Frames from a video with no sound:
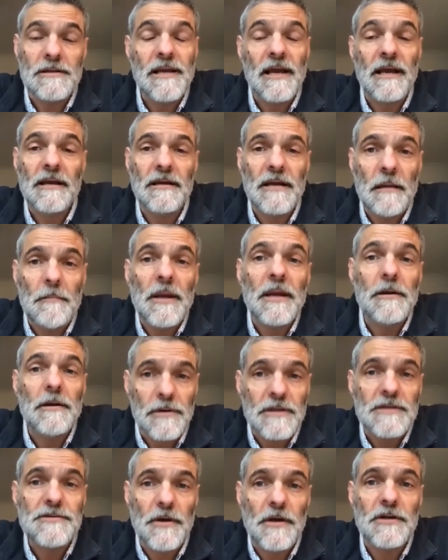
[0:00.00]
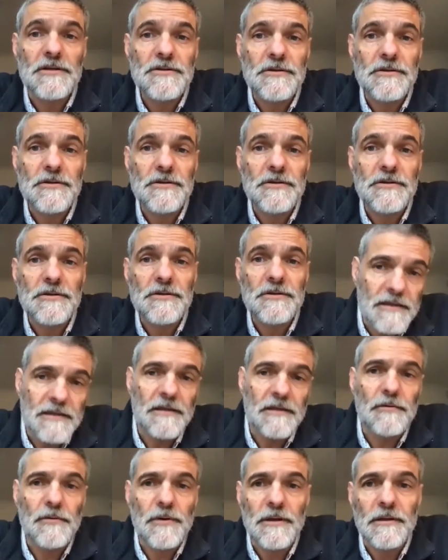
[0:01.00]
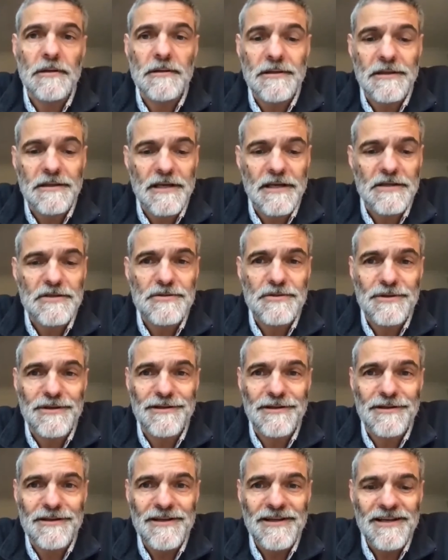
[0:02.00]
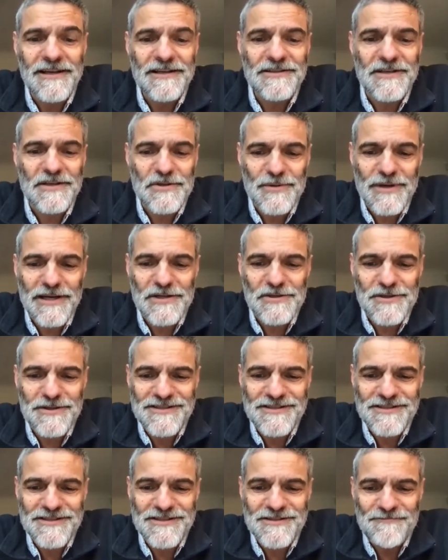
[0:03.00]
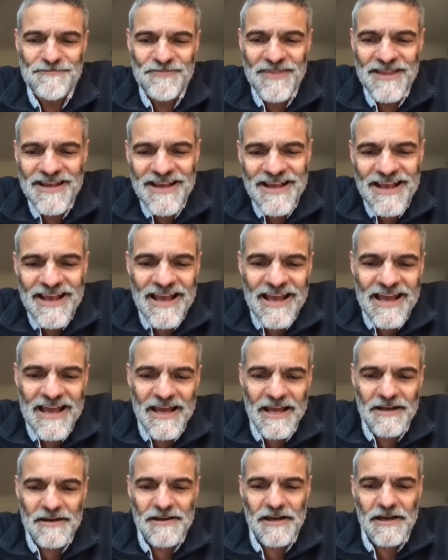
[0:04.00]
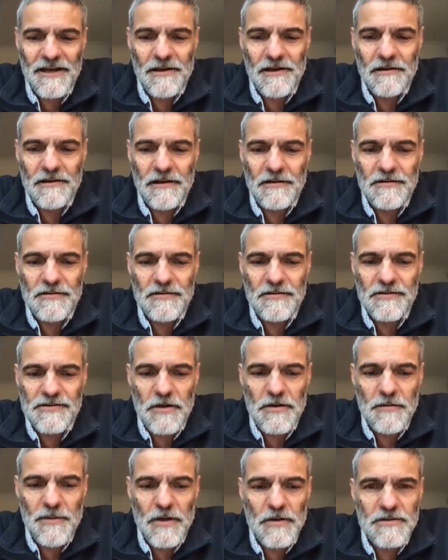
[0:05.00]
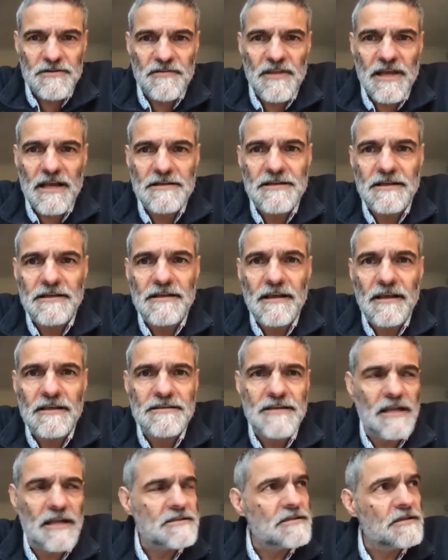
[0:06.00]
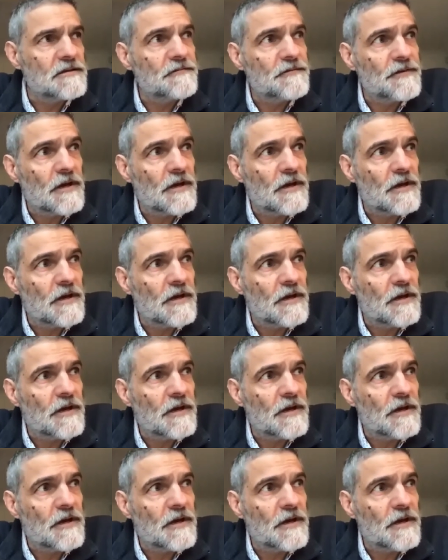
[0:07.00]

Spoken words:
academic research because it's anchored in real industrial situations. And it was only because of that extensive